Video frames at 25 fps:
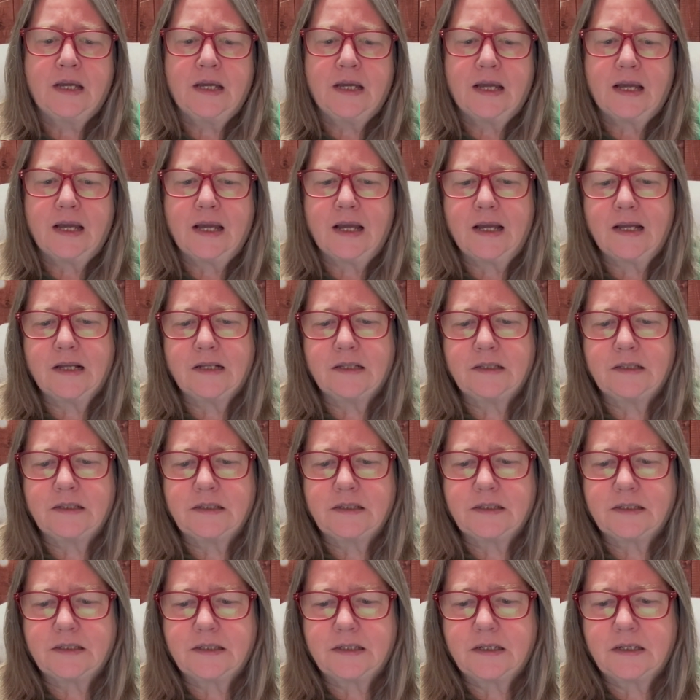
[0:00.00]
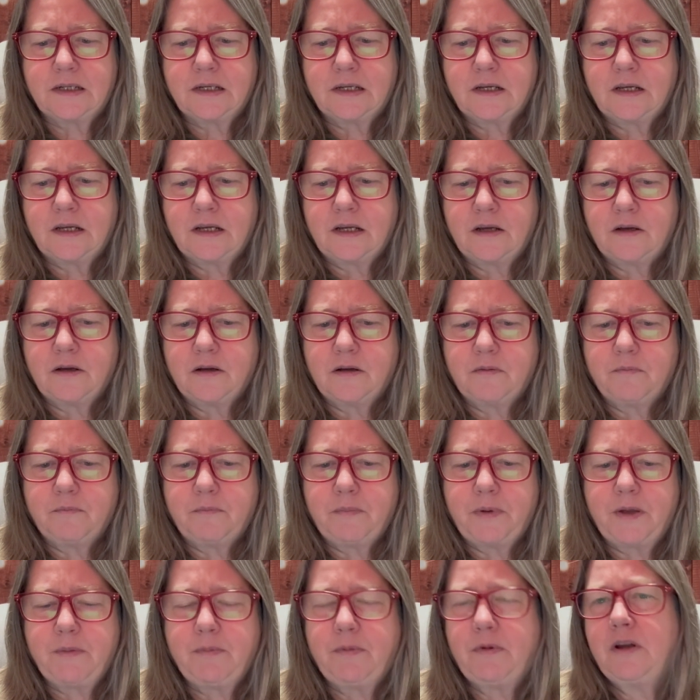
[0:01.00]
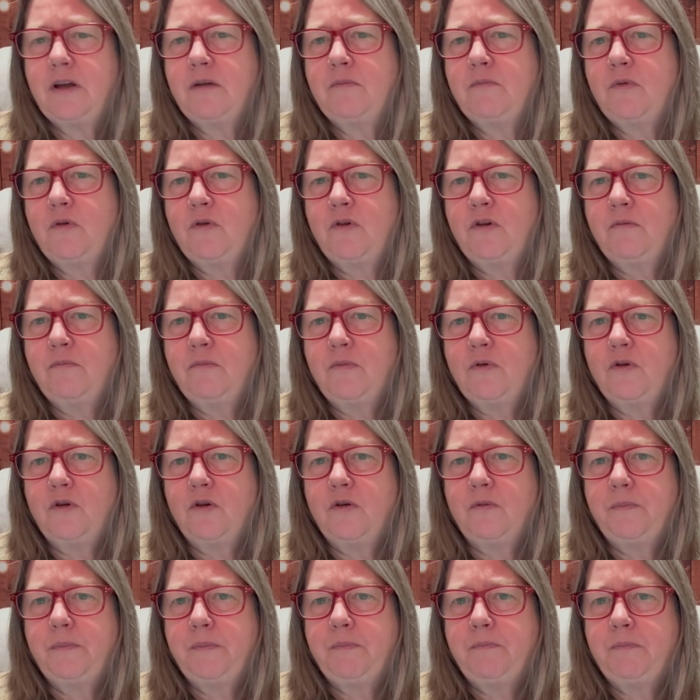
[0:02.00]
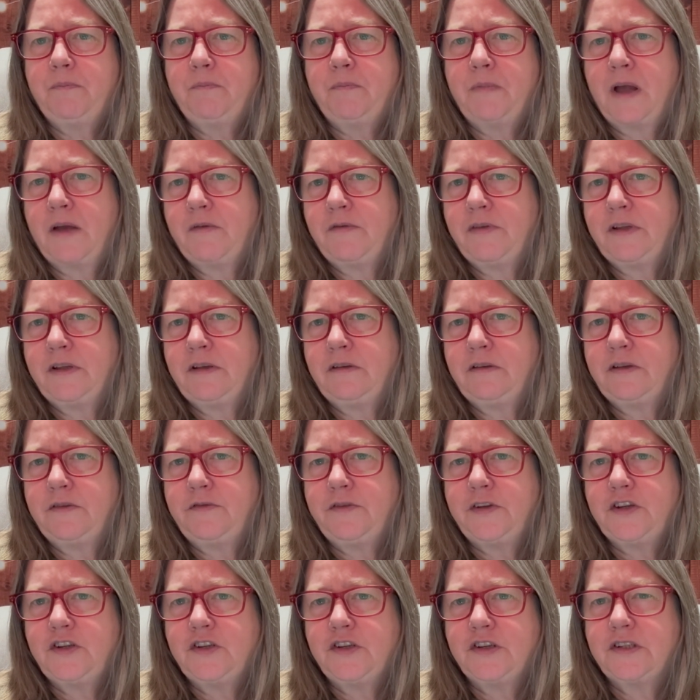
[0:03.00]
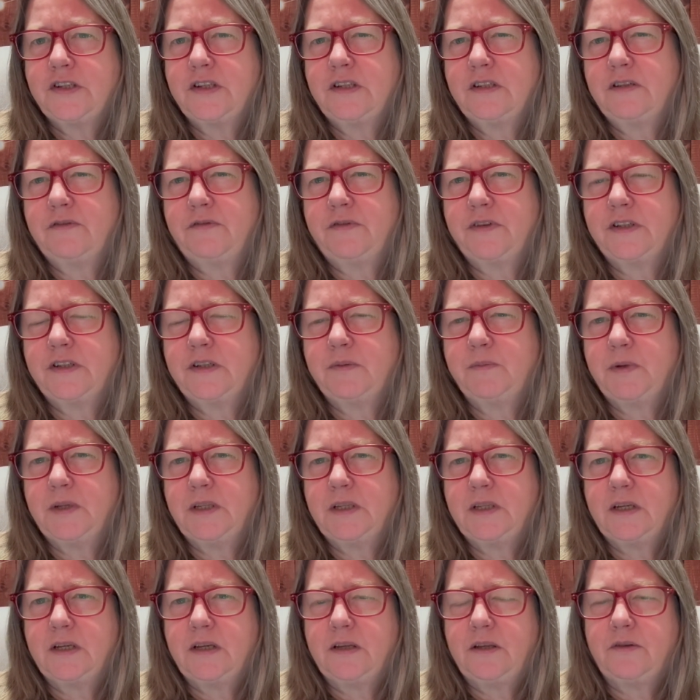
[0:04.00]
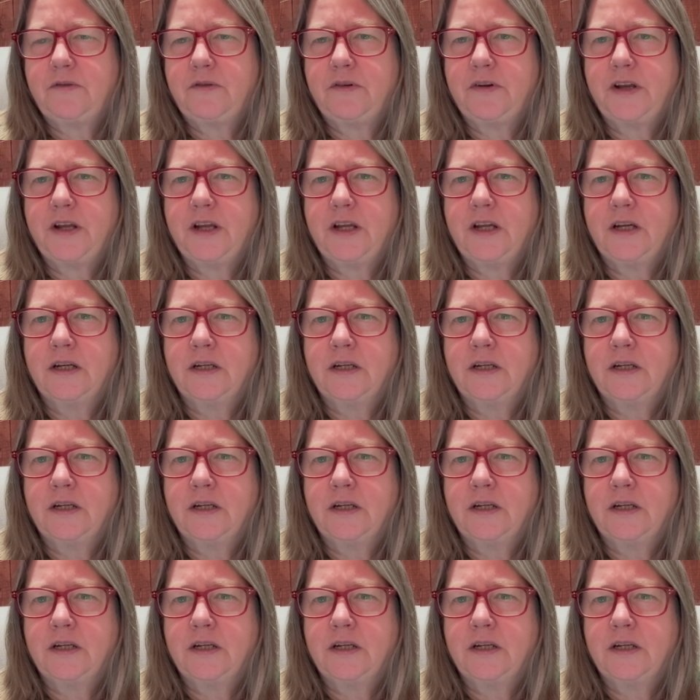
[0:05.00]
And people are more and more having deficiencies of vitamin D3.